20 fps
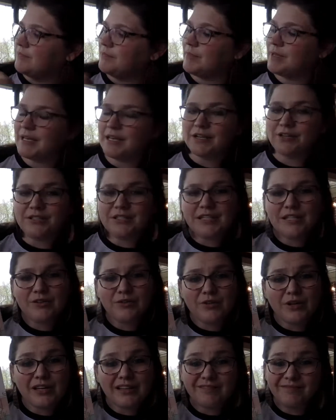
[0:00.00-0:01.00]
But here's
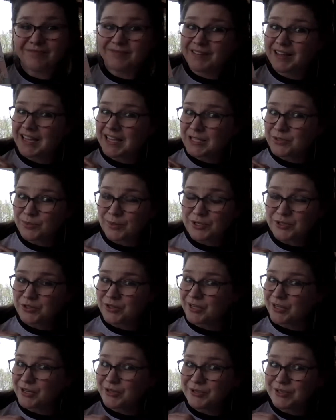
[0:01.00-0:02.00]
Henry. He's
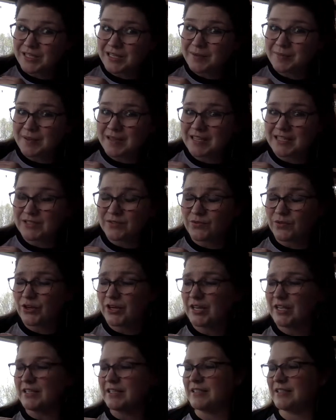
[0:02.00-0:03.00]
wondering who's going to be his
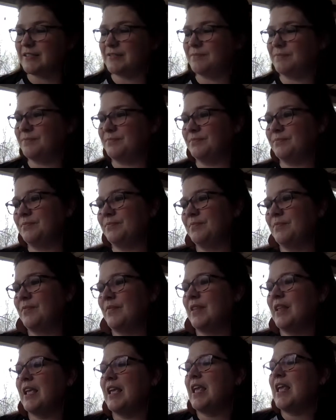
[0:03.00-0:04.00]
friend.
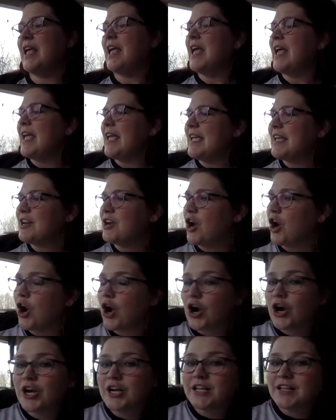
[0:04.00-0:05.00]
In
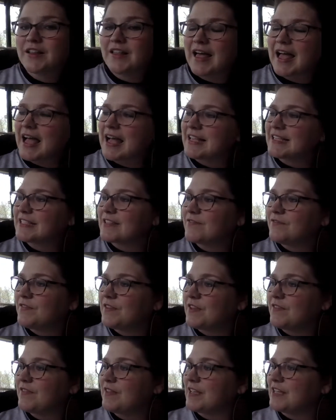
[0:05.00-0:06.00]
art class,
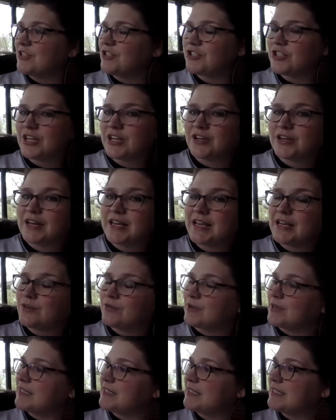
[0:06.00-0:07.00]
Vivian shared
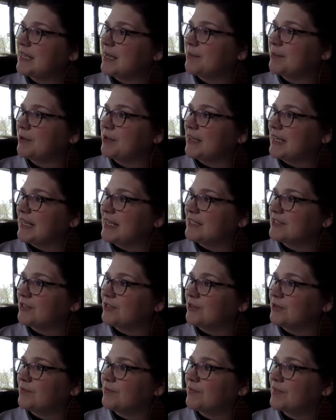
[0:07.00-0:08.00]
Henry's double
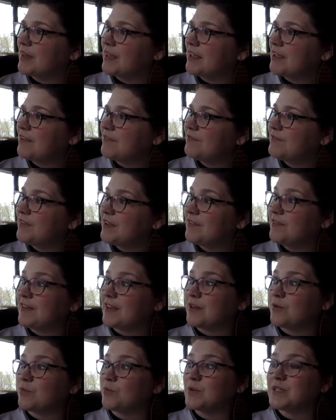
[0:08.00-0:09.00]
easel.
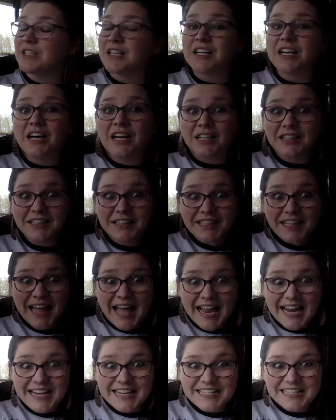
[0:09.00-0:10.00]
Vivian was a
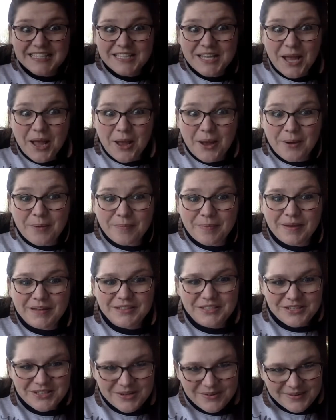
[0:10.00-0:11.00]
kaleidoscope.
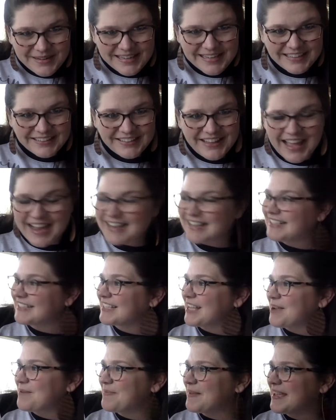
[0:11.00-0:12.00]
Do you know what a
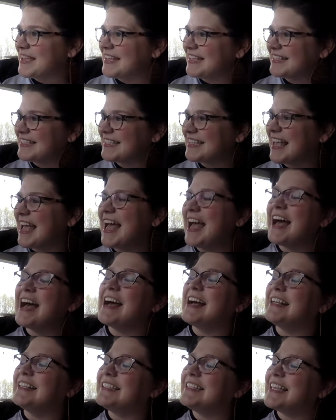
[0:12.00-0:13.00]
kaleidoscope is?
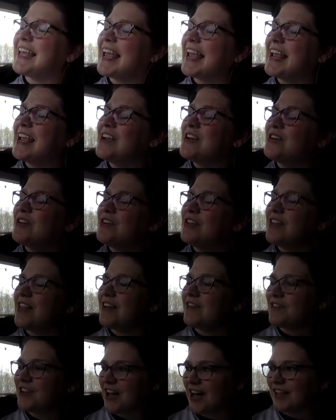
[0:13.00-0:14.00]
A tangle
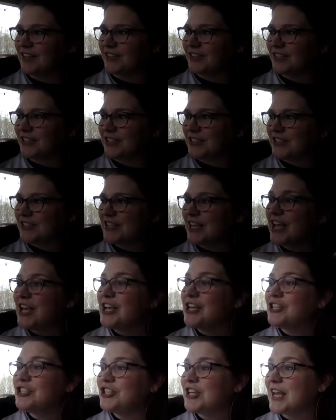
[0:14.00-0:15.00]
of colors.
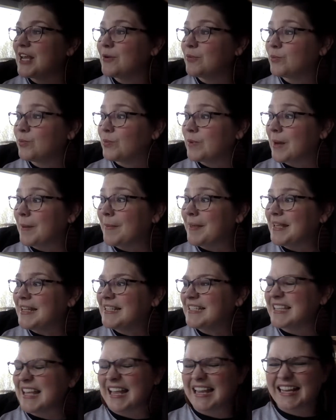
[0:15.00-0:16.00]
She had
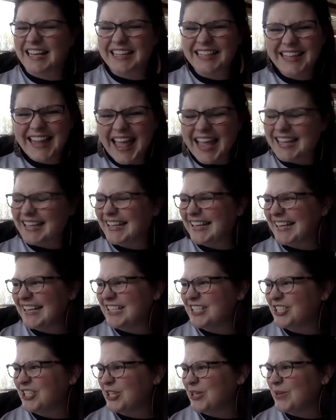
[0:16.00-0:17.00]
ribbons and clackety
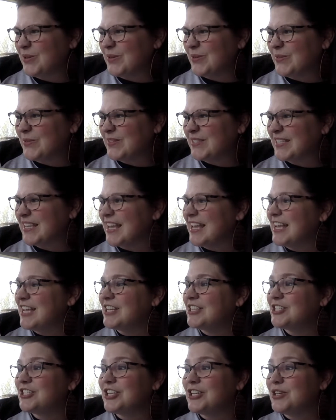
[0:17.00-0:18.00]
shoes.
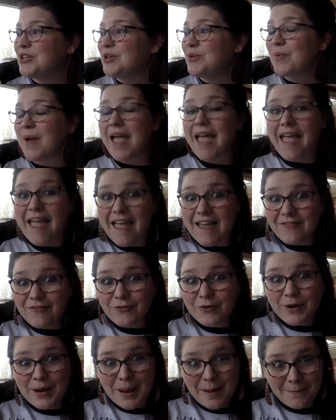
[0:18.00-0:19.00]
She knew
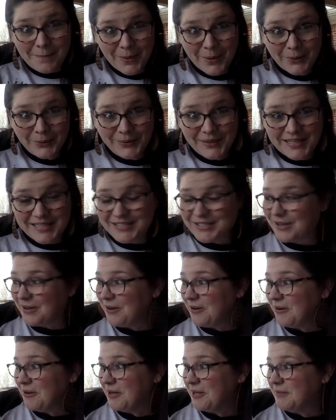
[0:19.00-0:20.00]
every pony
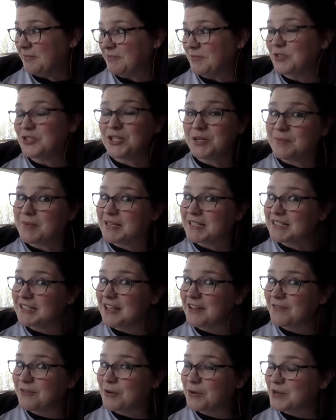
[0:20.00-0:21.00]
song. She must
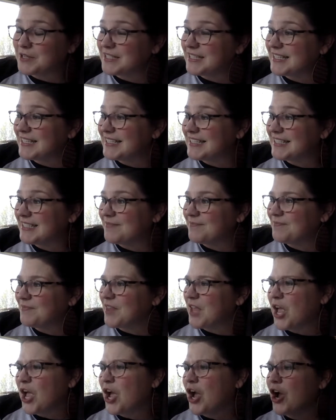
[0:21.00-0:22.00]
love horses.
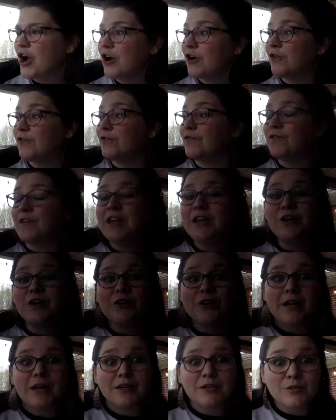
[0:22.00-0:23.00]
Her
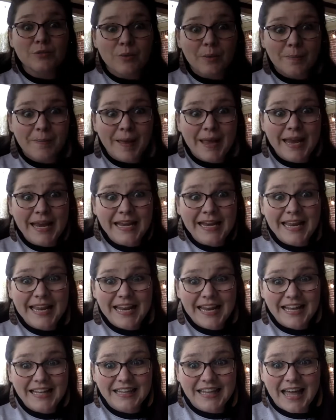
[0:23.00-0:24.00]
fingernails were painted
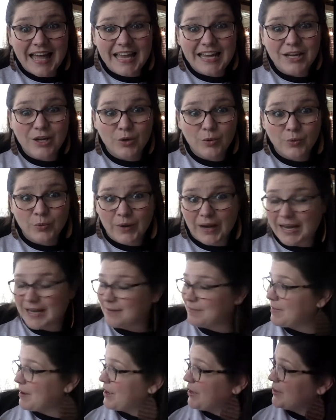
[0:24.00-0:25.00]
like
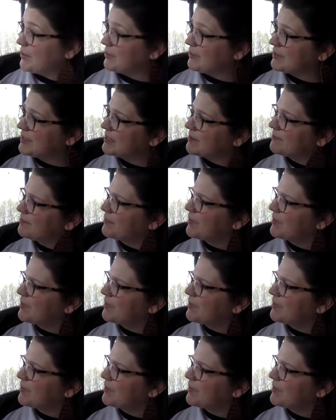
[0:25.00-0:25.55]
rainbows.